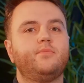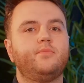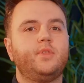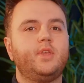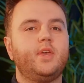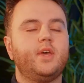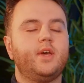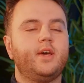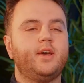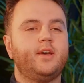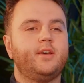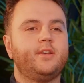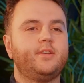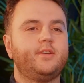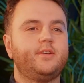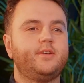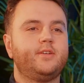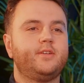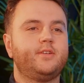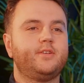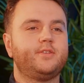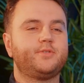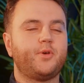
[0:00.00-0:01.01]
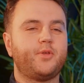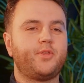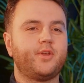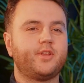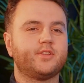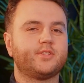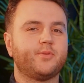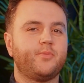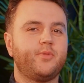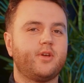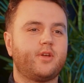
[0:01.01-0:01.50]
Yeah, so I
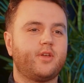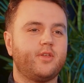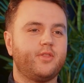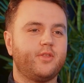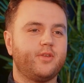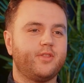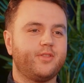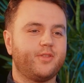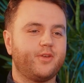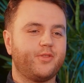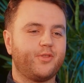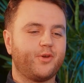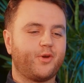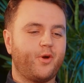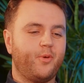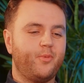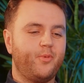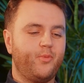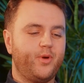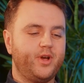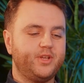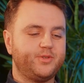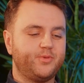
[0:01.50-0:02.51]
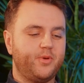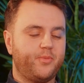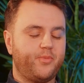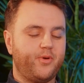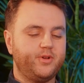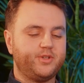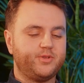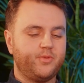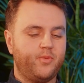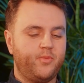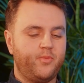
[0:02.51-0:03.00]
think some of the common ways we
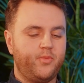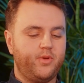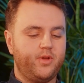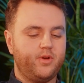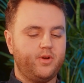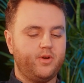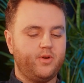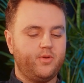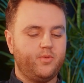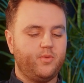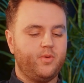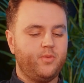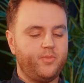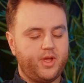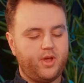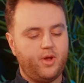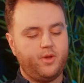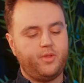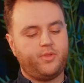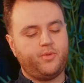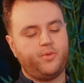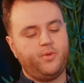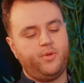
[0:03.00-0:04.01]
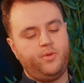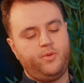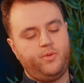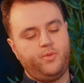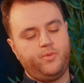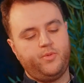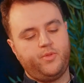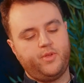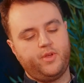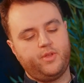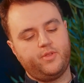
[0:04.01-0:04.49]
approach it when we go
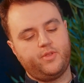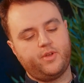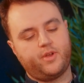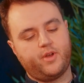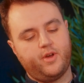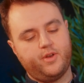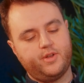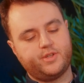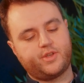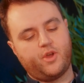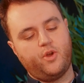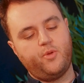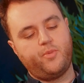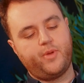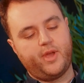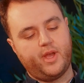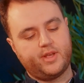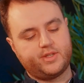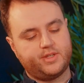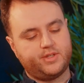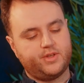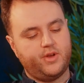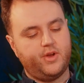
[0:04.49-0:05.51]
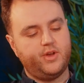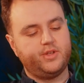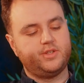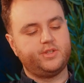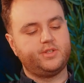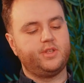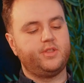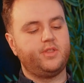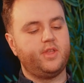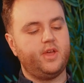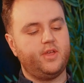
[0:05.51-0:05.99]
through the kind of scoping
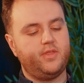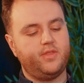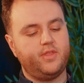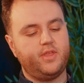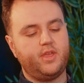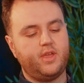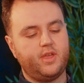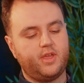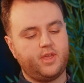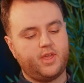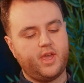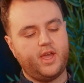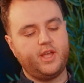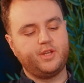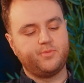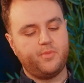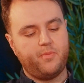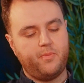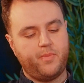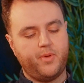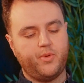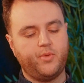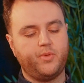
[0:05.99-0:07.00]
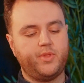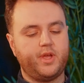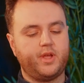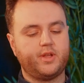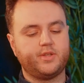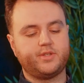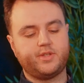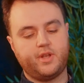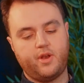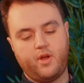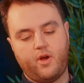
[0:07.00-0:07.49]
exercises and the engagement building
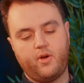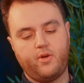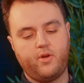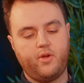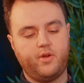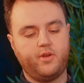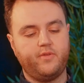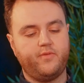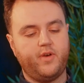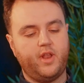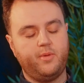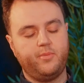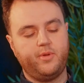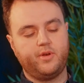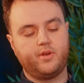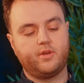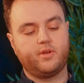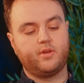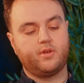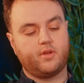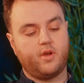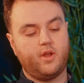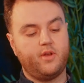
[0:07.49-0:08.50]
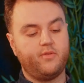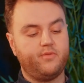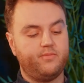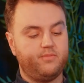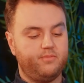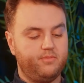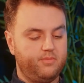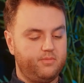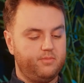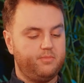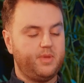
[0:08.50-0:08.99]
and scenario development kind of
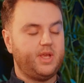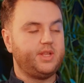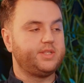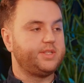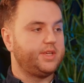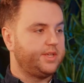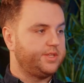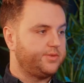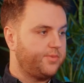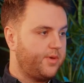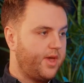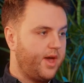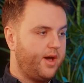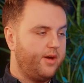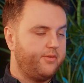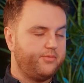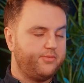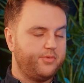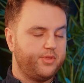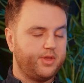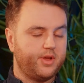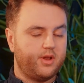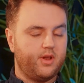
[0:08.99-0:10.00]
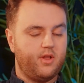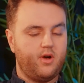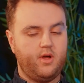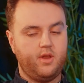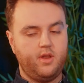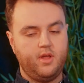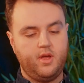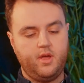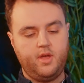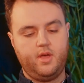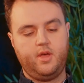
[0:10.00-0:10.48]
meetings we have with a client,